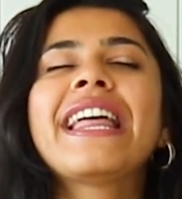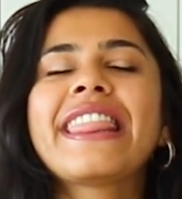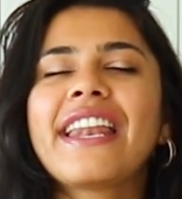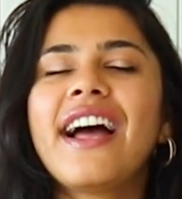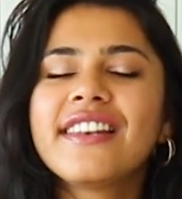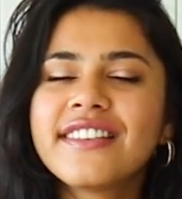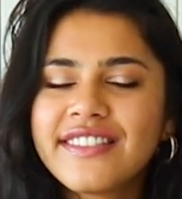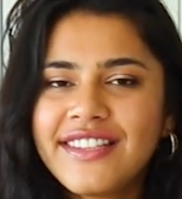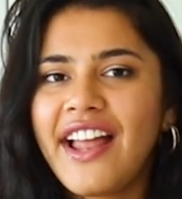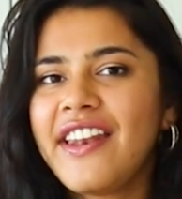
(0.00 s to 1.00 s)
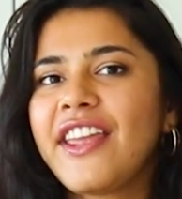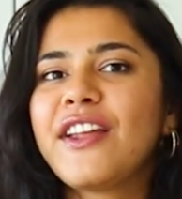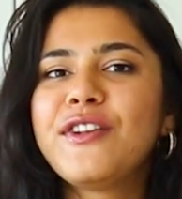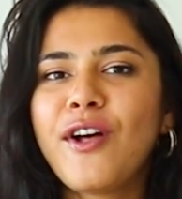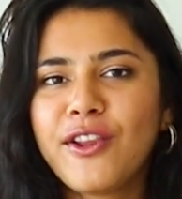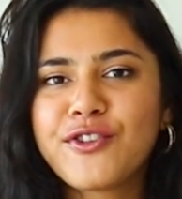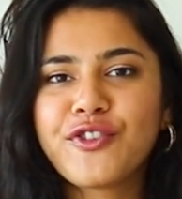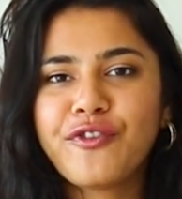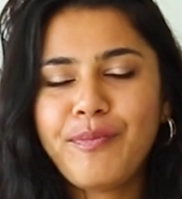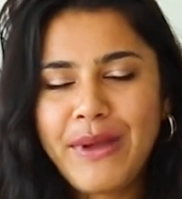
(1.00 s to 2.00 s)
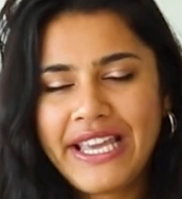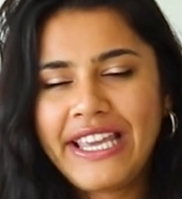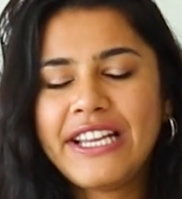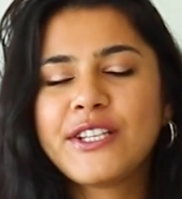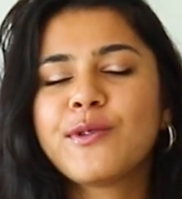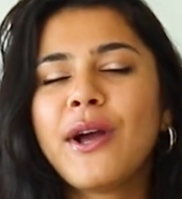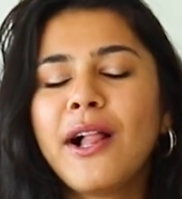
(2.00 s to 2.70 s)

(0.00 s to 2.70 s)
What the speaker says: that understanding and knowledge of baking to